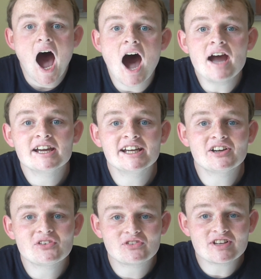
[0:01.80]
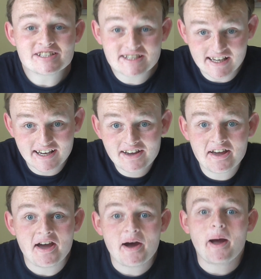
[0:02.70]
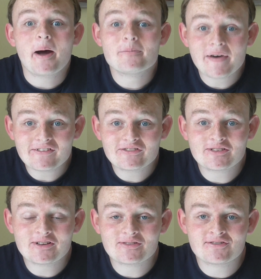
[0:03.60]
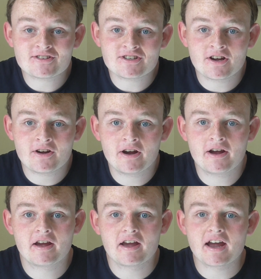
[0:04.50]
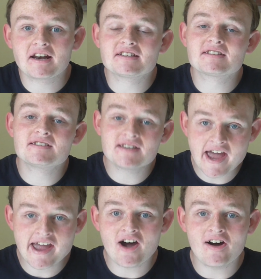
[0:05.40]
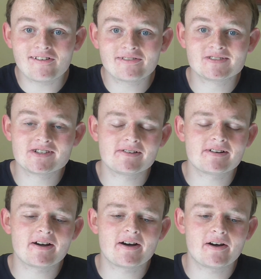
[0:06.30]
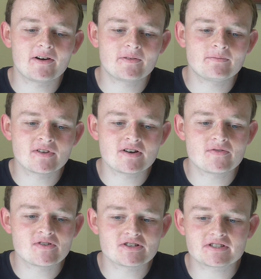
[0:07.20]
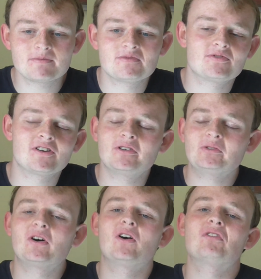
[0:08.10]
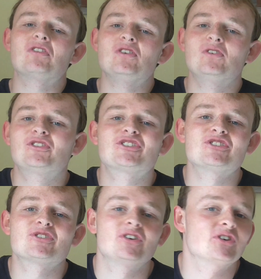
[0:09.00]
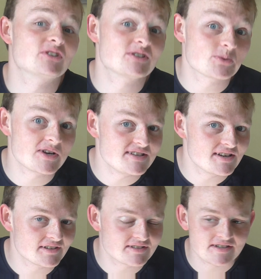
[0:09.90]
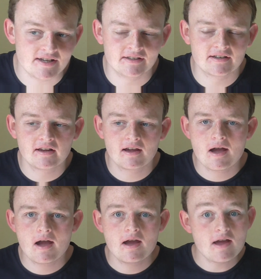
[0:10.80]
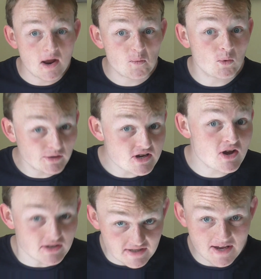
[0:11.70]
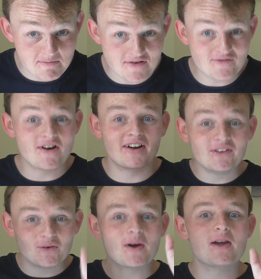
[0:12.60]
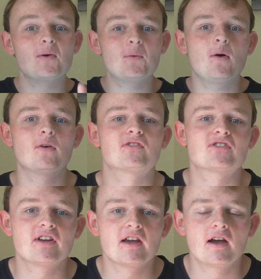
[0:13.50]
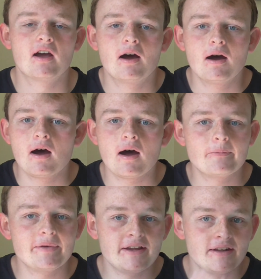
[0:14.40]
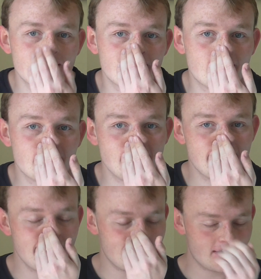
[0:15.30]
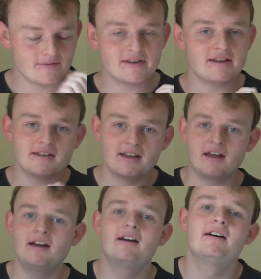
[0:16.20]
Hi here, Finn's here. I'm back for another video, and it's the day after the first semi-final of the Eurovision Song Contest 2019. And what a semi-final it was. I mean, it